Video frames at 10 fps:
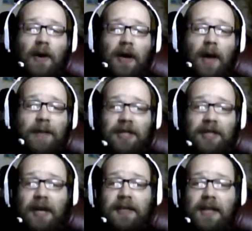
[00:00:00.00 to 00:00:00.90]
come and
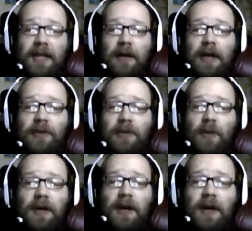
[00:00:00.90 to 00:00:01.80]
check us out on
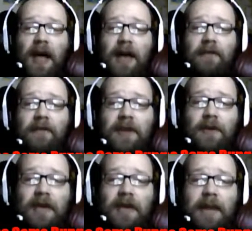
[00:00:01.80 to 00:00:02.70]
Twitter at
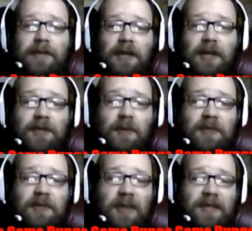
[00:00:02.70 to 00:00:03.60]
Video Game Dungeon
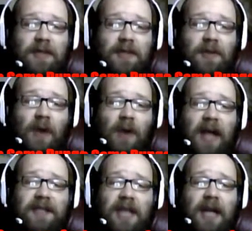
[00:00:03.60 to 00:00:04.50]
with spaces or
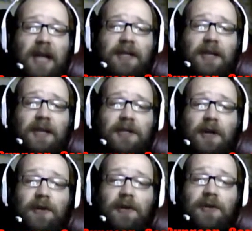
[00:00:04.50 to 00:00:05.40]

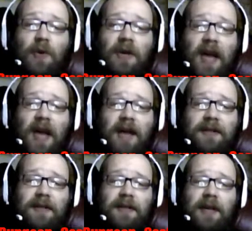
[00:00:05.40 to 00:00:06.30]
@Dungeon_cast.
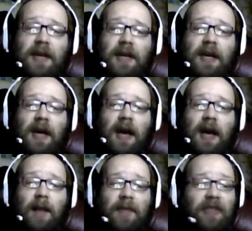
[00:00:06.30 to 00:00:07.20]

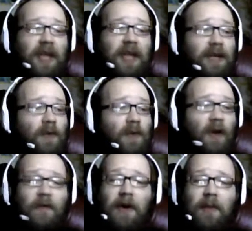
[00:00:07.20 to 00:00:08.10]
And thank you
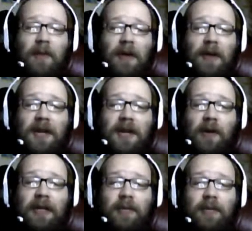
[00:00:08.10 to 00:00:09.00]
all very much. I
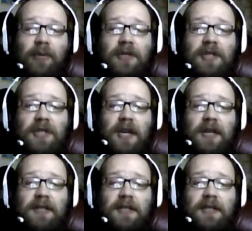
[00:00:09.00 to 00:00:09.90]
greatly appreciate
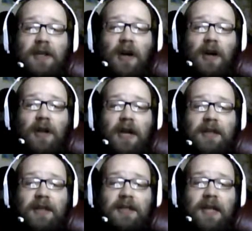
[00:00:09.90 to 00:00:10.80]
it, and see you all
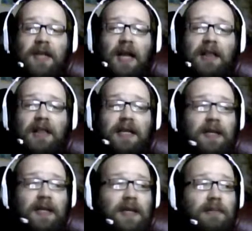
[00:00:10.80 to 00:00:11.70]
next on
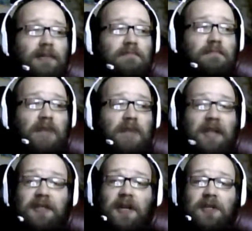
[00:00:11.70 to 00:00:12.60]
the
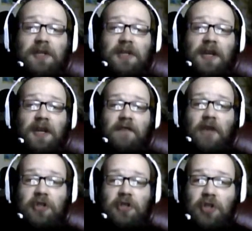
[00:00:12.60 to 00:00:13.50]
next dungeon
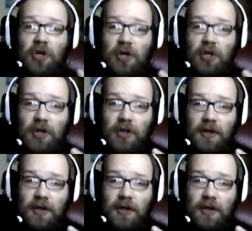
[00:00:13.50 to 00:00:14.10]
adventure.